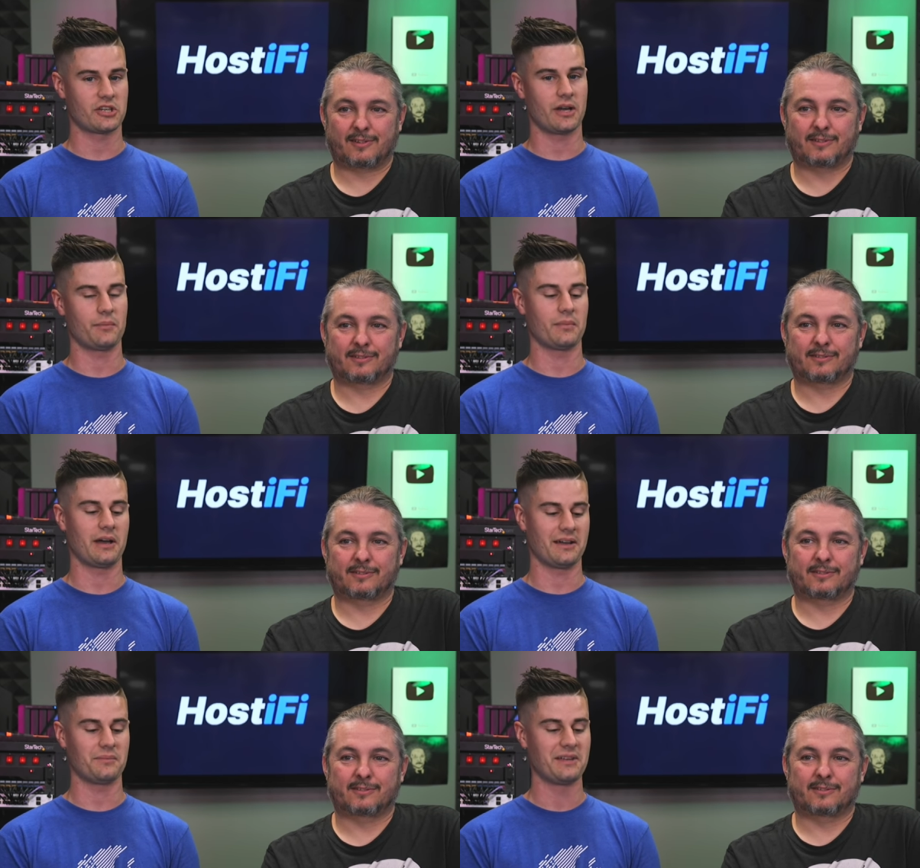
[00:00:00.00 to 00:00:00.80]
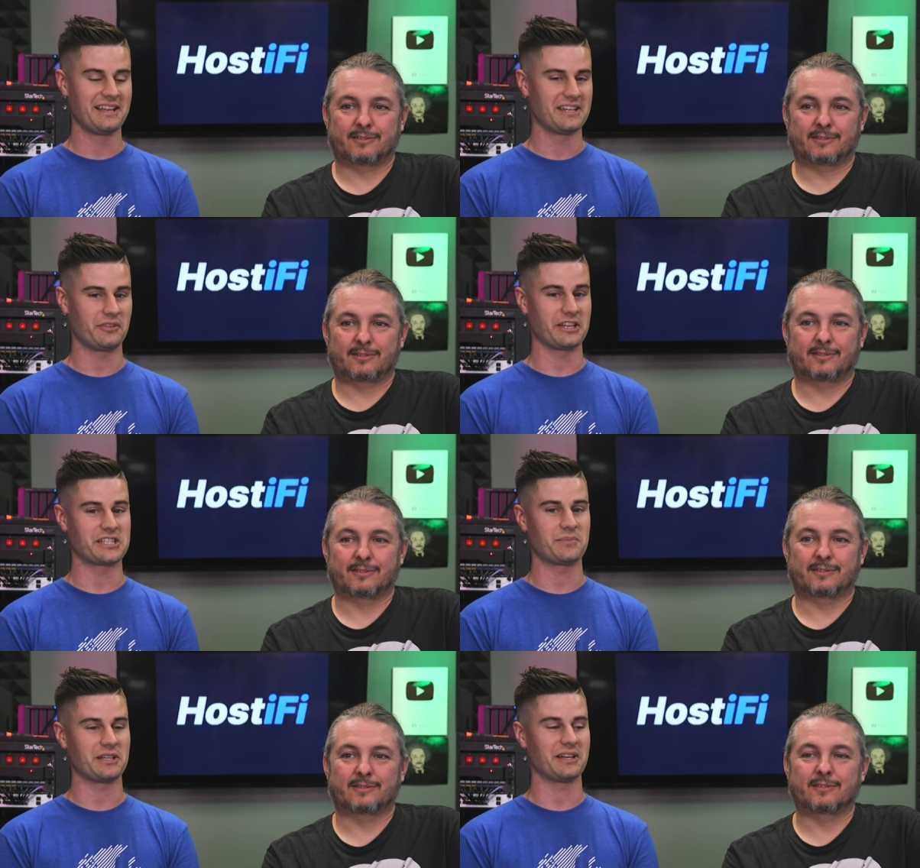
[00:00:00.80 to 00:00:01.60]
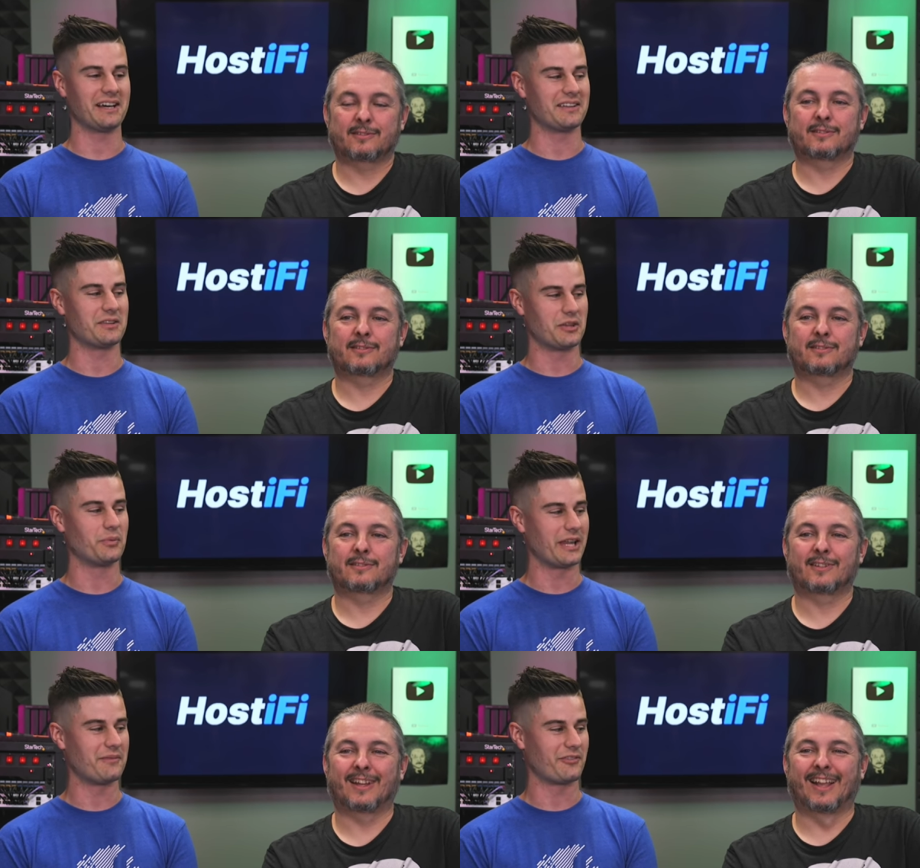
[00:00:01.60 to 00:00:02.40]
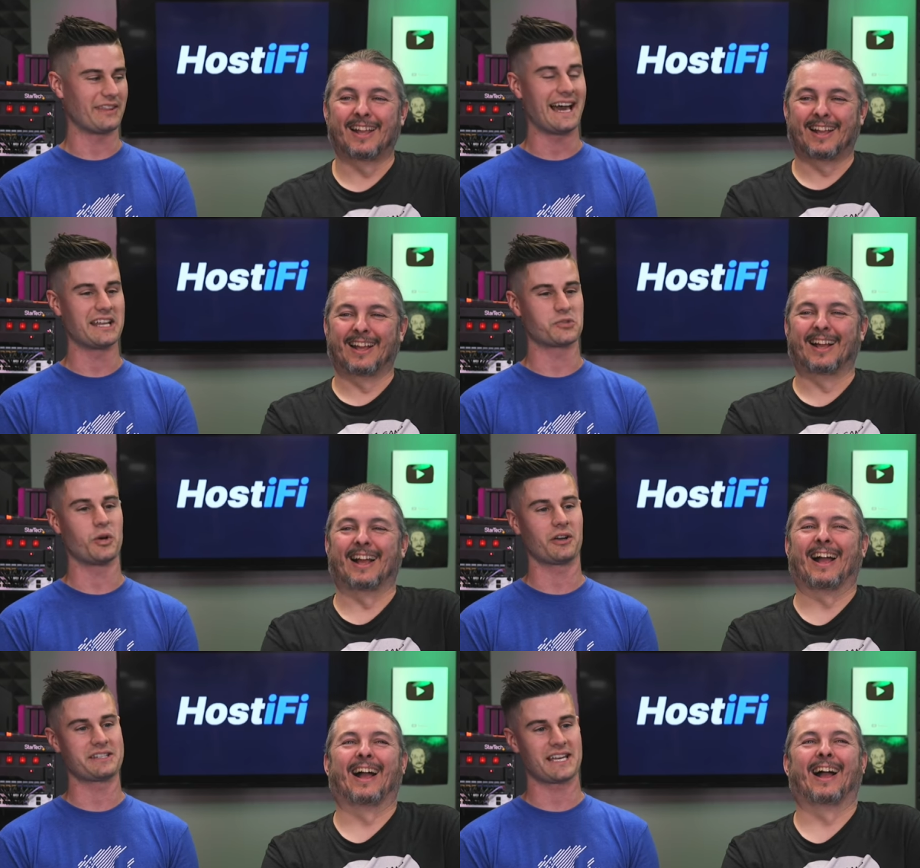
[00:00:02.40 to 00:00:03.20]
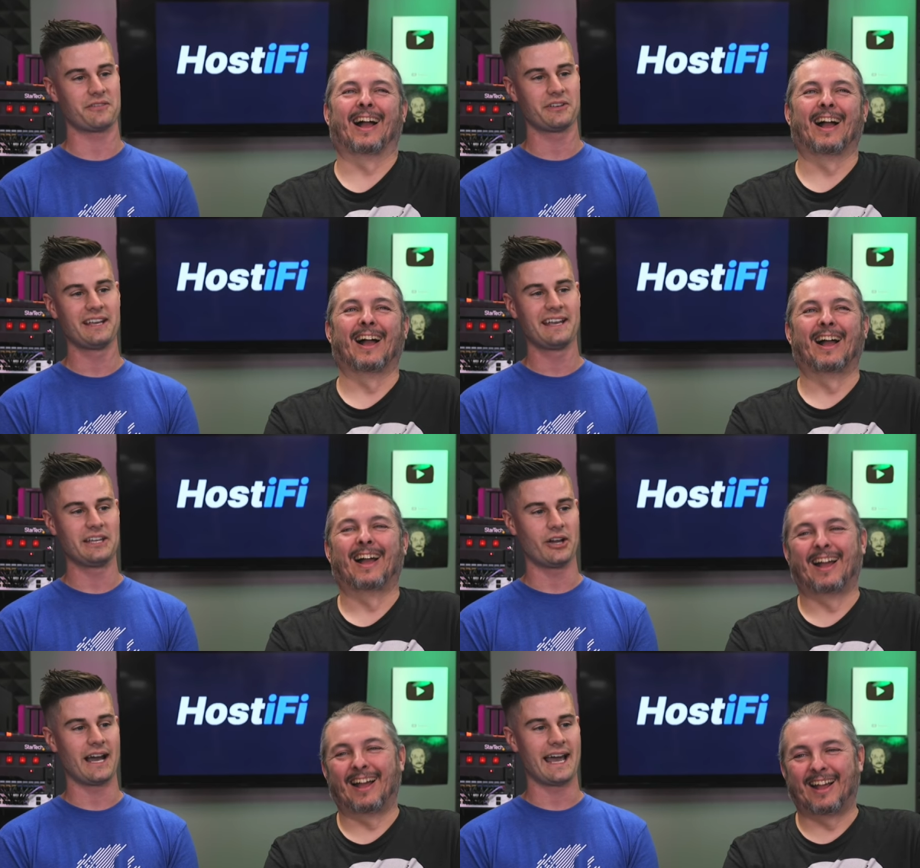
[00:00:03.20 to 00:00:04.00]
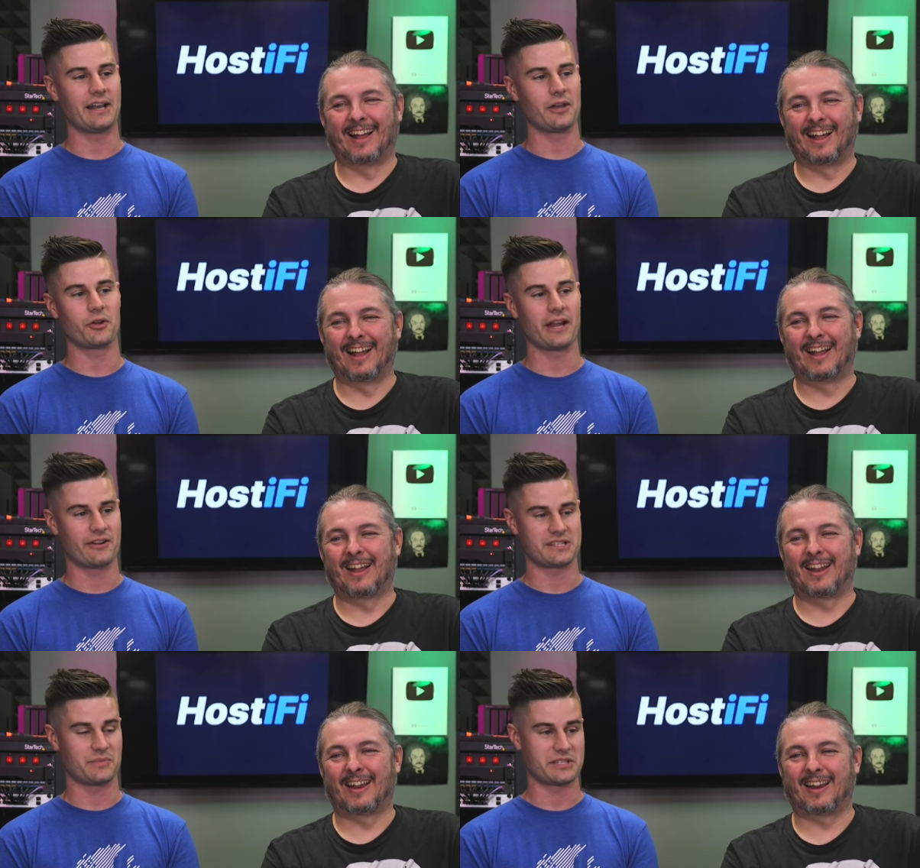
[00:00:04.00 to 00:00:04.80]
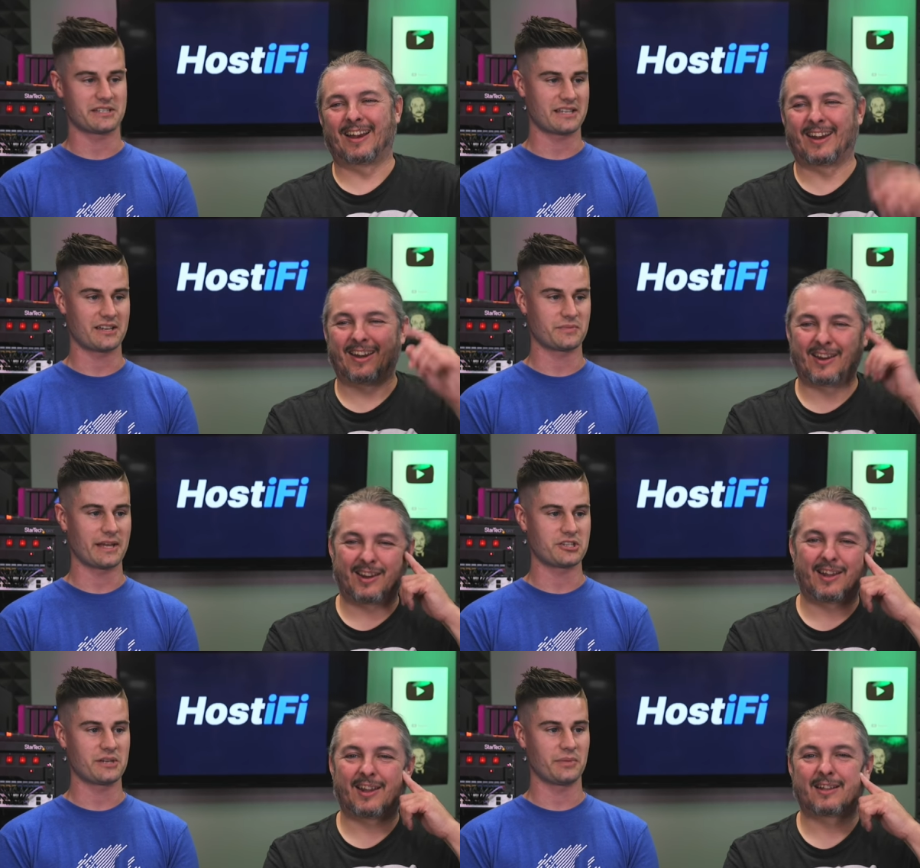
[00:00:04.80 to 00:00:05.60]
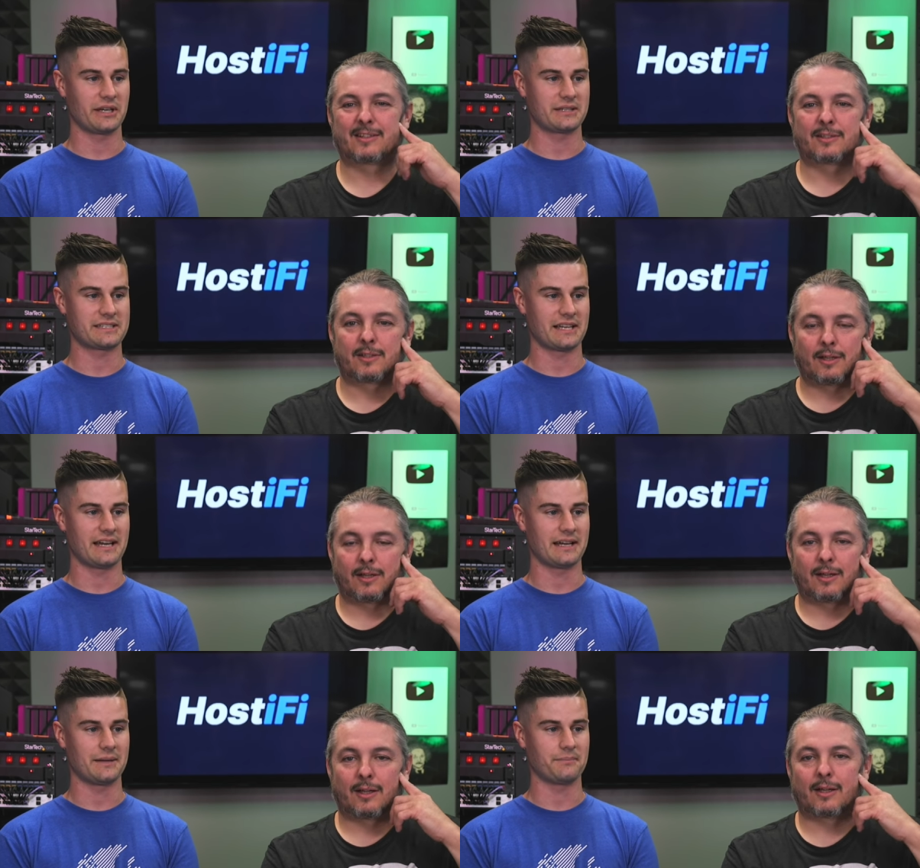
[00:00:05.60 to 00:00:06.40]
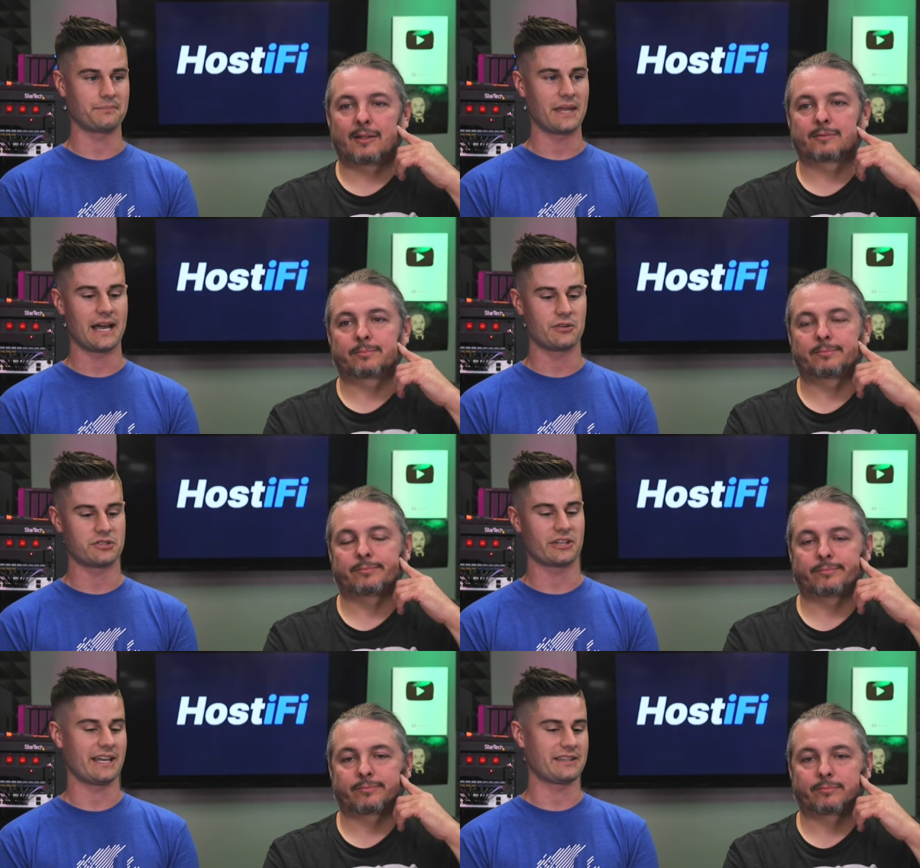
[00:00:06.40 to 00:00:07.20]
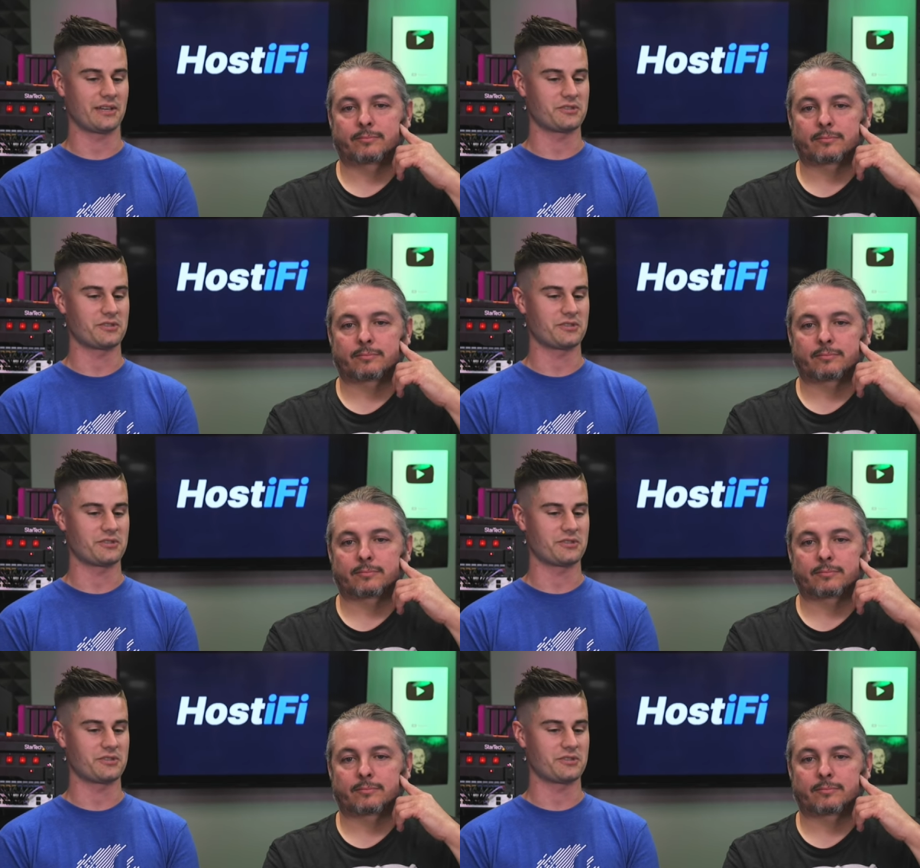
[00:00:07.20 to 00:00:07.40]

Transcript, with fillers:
Speaker 1: So I'm I'm definitely accepting uh, the blame for that as well because I've you know I had other areas of the business I was managing, but um, I was looking at the end